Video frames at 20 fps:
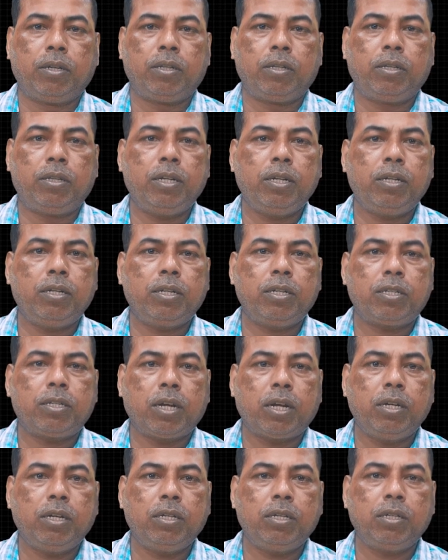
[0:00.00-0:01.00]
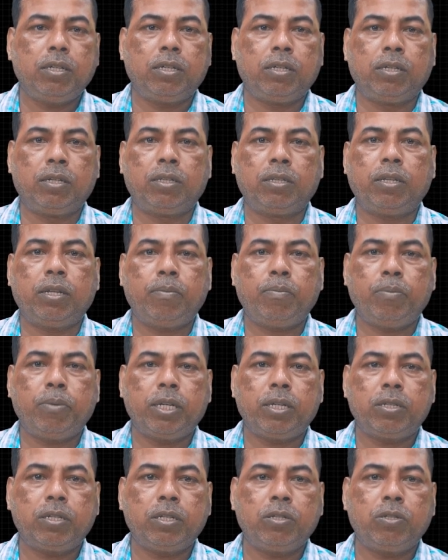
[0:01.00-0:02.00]
They decide the
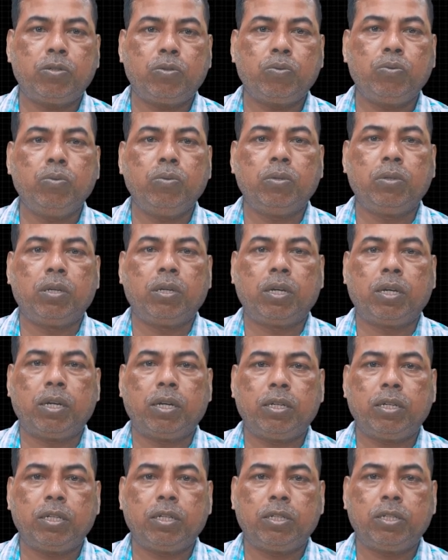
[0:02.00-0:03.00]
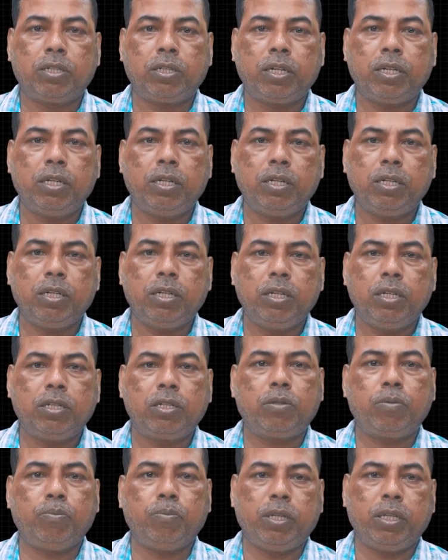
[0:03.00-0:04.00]
message to understand
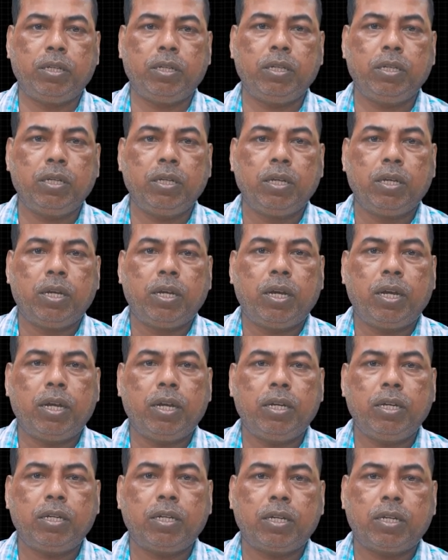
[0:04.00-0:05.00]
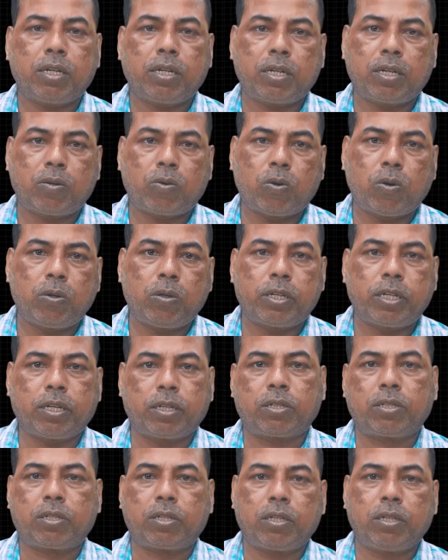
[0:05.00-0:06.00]
its meaning and
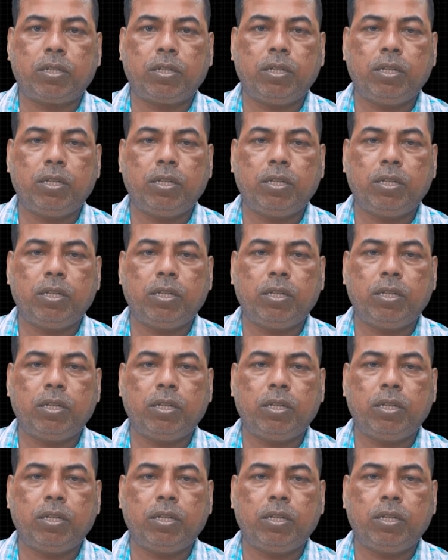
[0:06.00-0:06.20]
context.